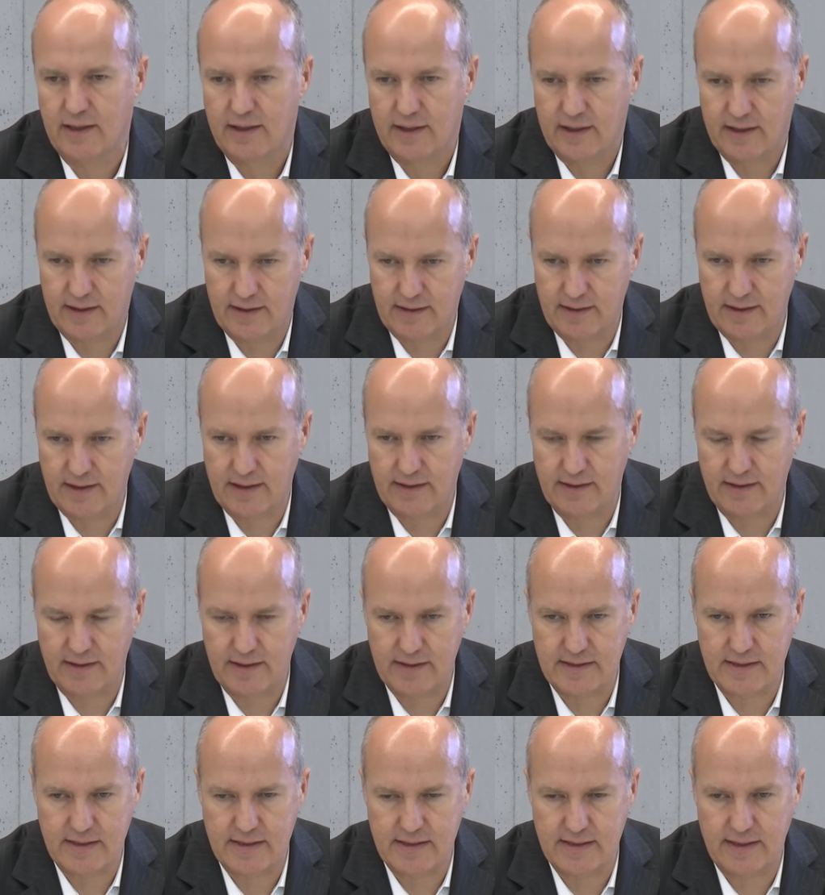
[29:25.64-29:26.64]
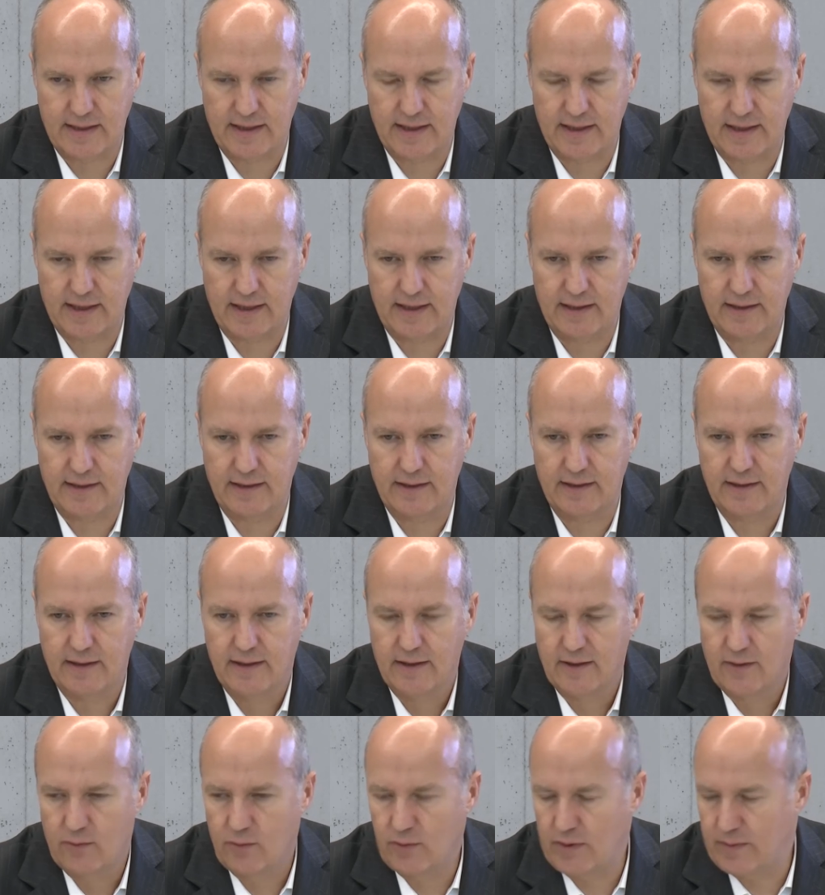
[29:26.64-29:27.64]
And this is again,
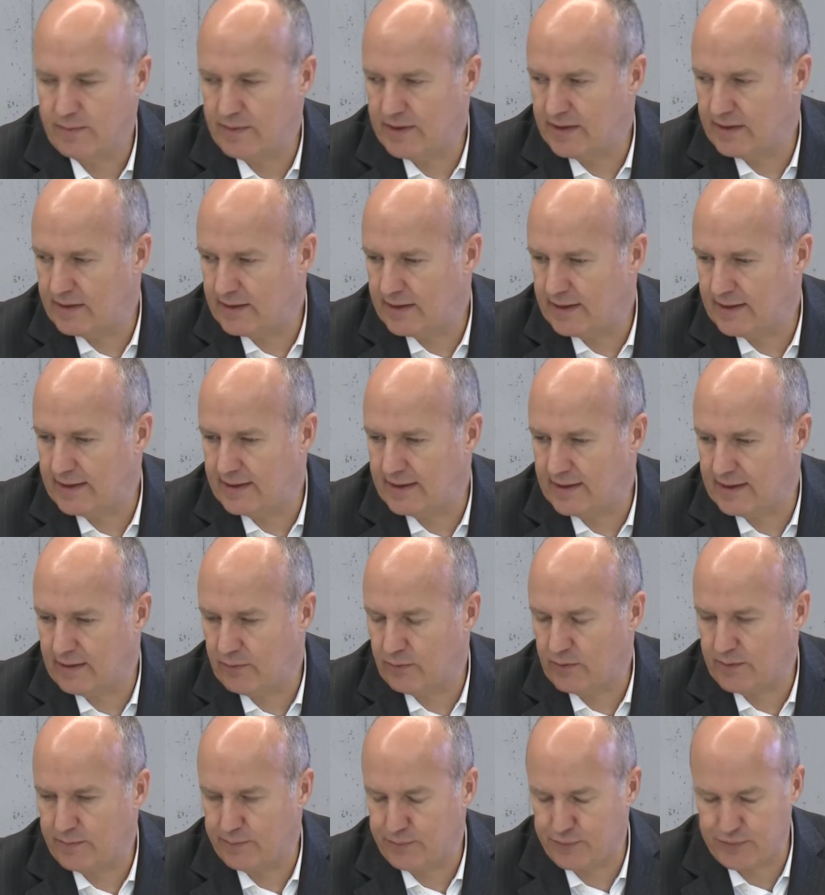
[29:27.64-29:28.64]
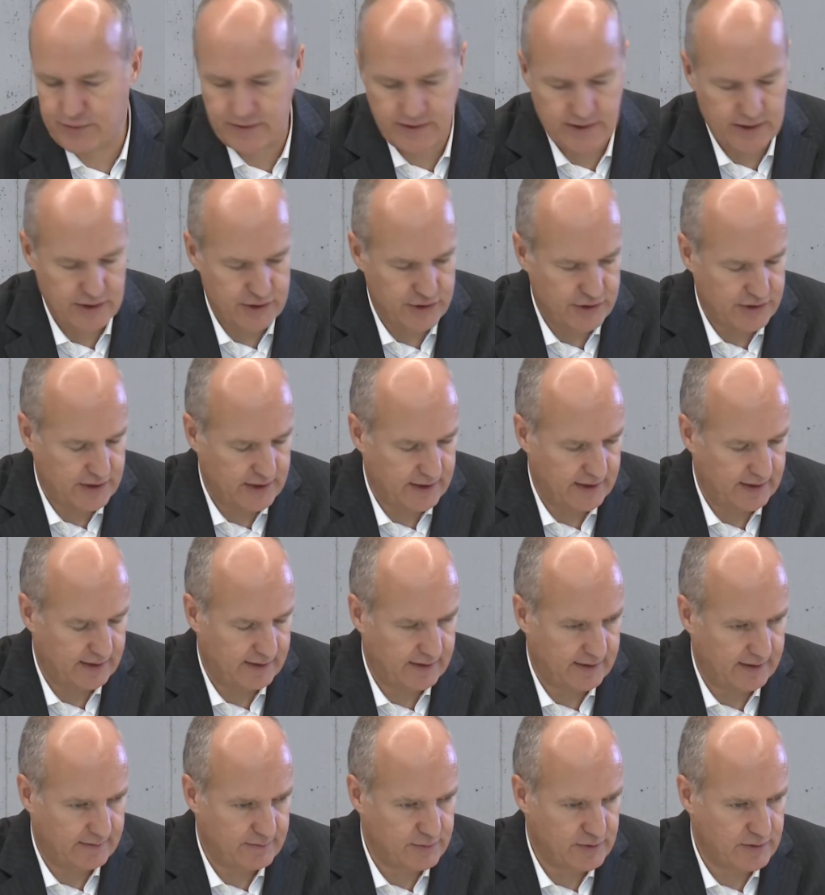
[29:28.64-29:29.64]
we maintain our position in
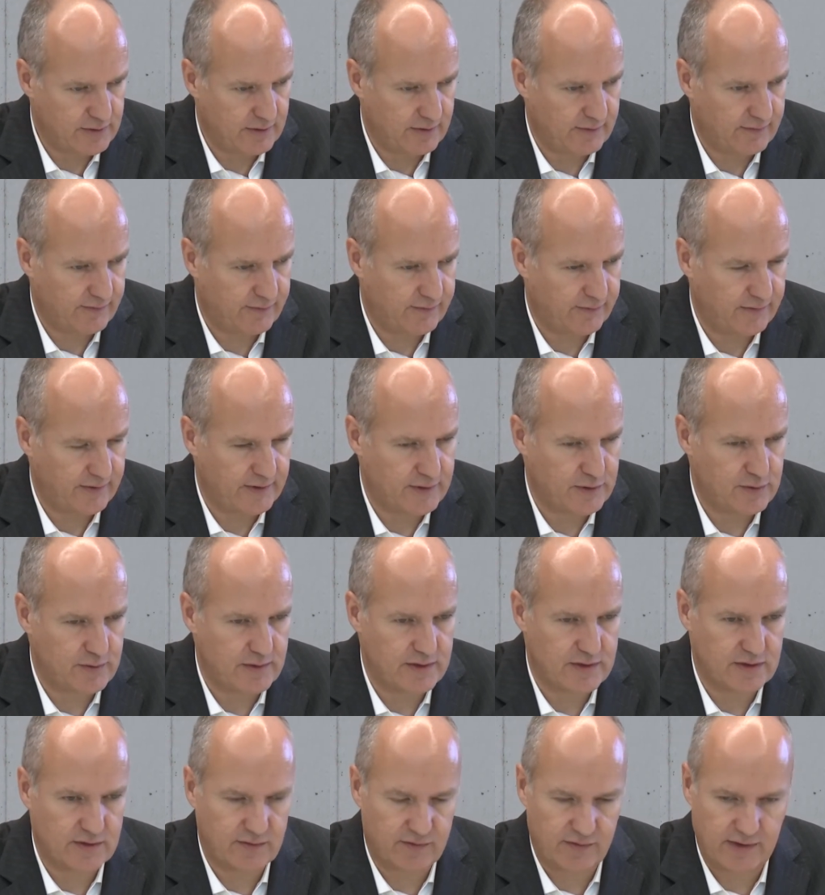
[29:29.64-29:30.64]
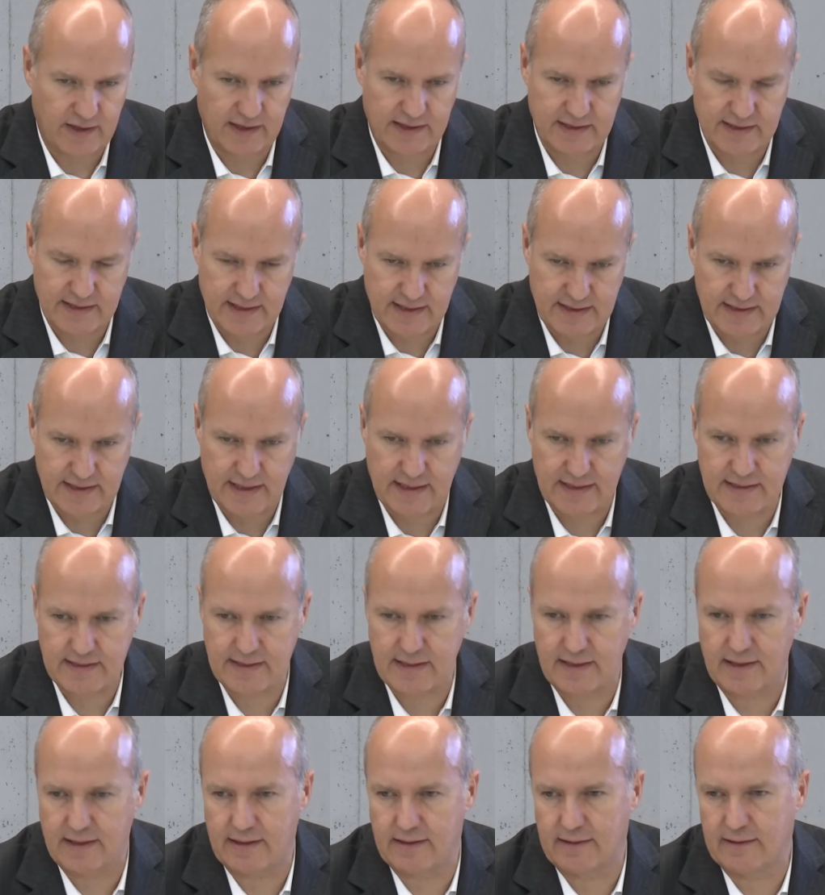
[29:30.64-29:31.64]
terms of Swiss francs, as I
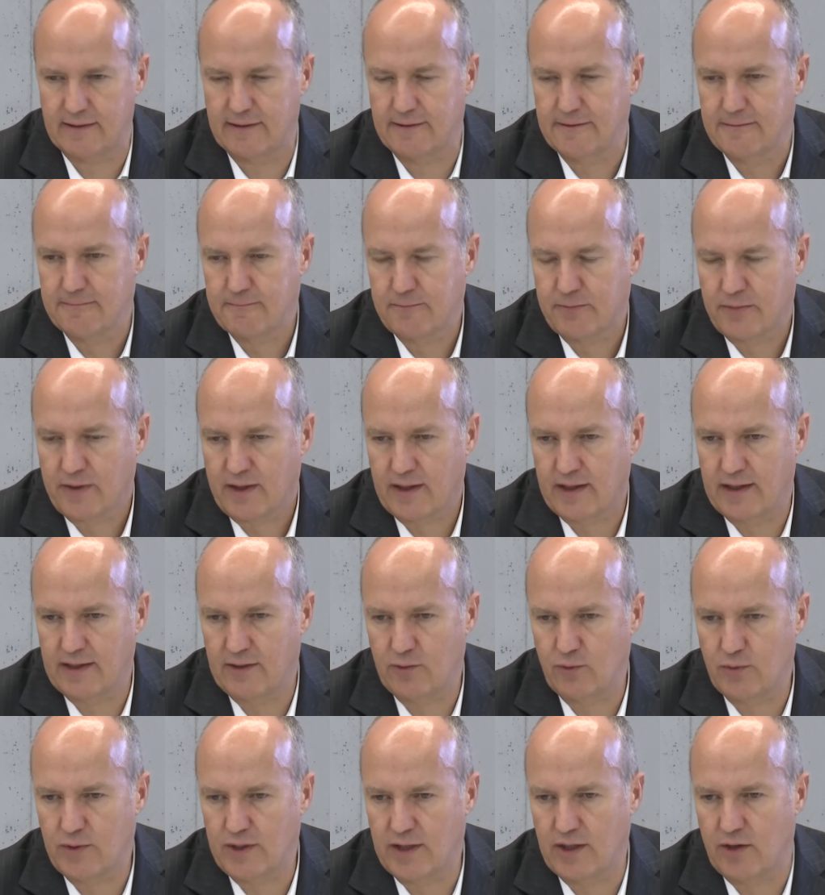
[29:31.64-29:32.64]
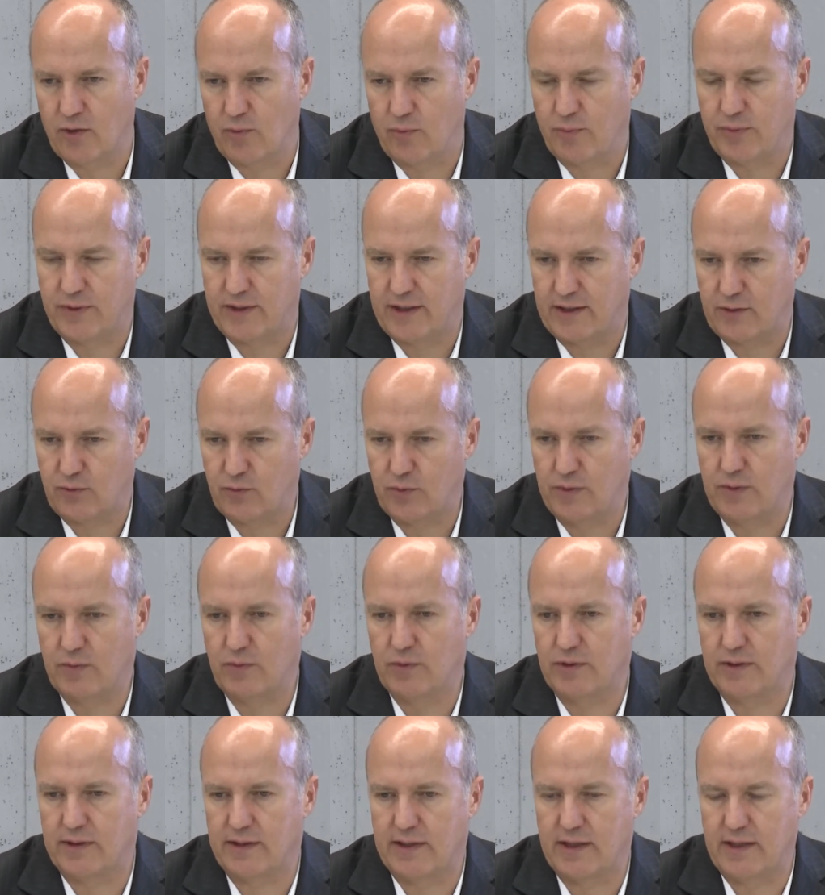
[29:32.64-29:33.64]
said, and we hope that we
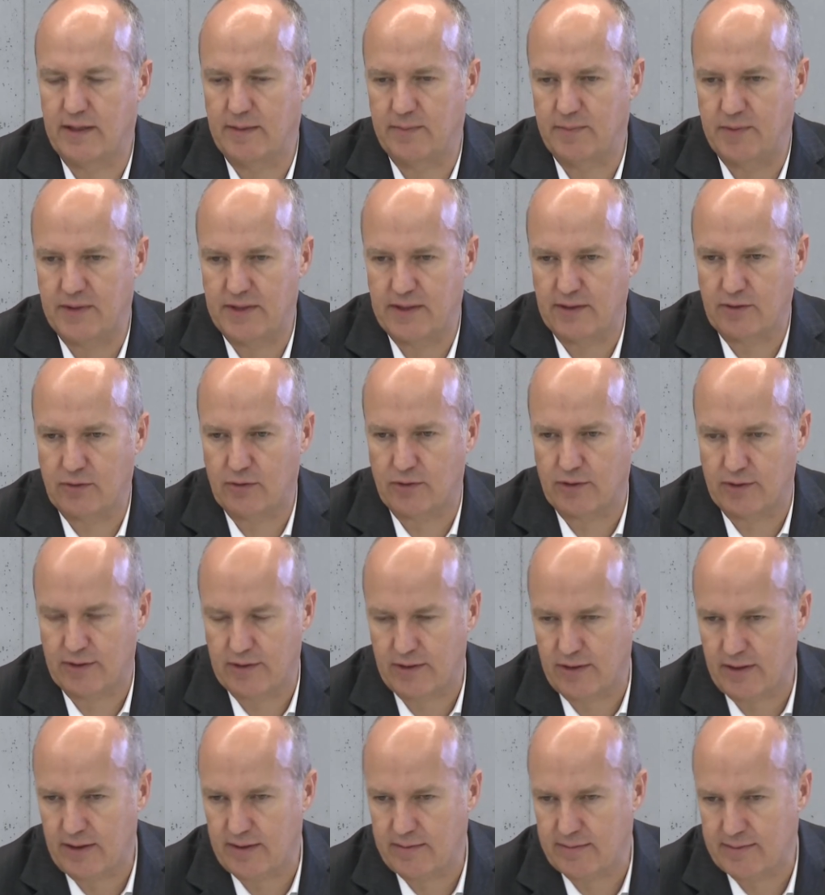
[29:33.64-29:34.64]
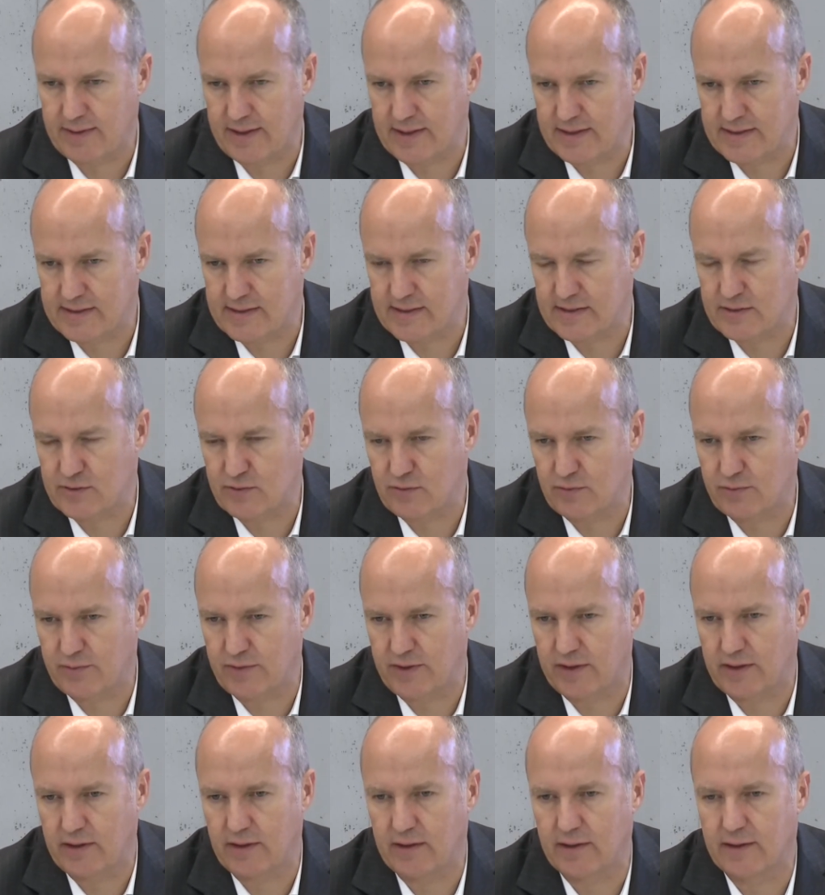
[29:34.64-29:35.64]
will keep in a quarterly basis to
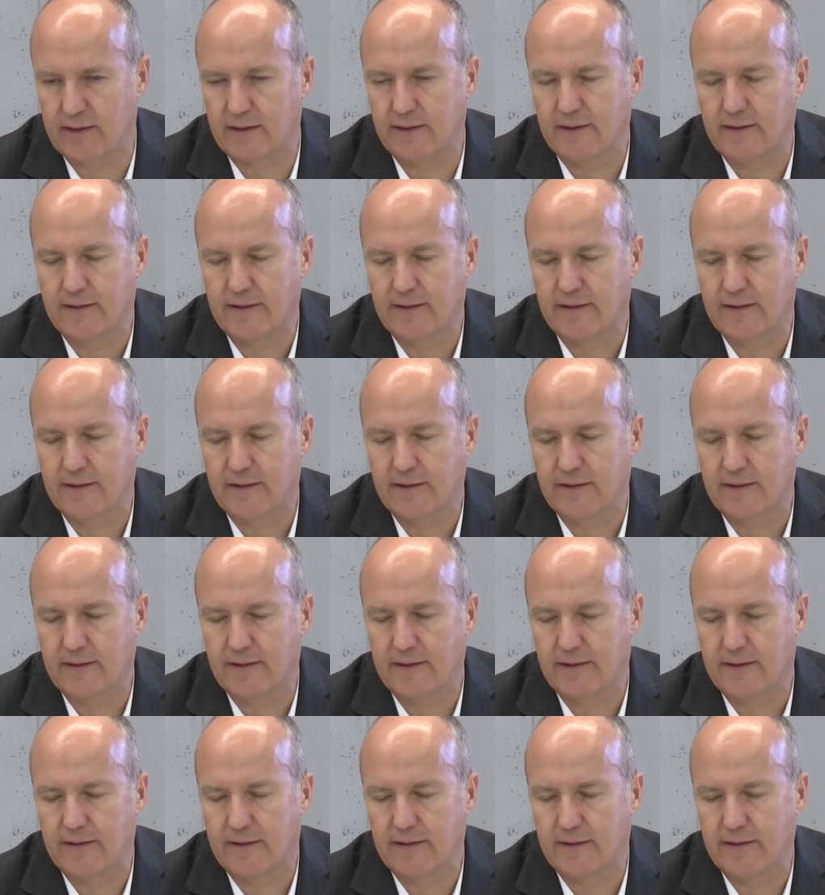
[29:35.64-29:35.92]
bring